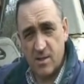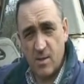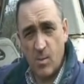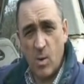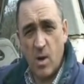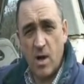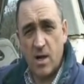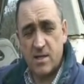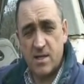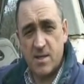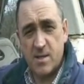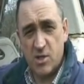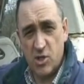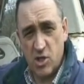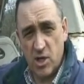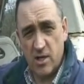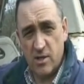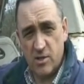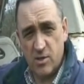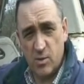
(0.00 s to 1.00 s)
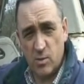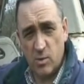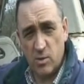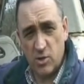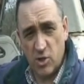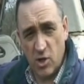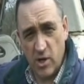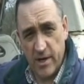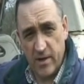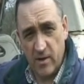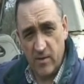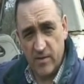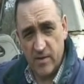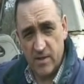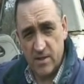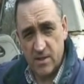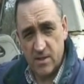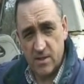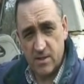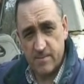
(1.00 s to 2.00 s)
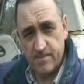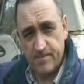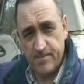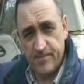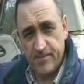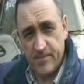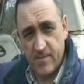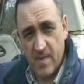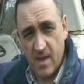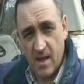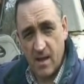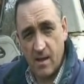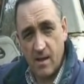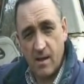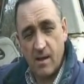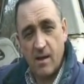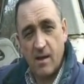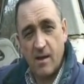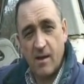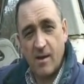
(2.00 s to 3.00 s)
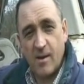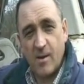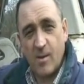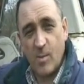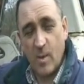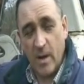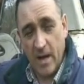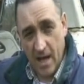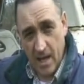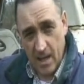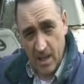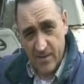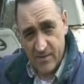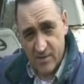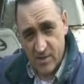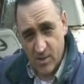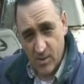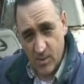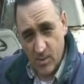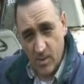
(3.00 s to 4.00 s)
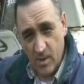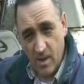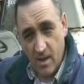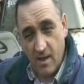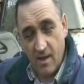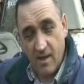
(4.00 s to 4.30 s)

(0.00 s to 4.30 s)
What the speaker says: and worked in the jig and tool drawing office. When I left school,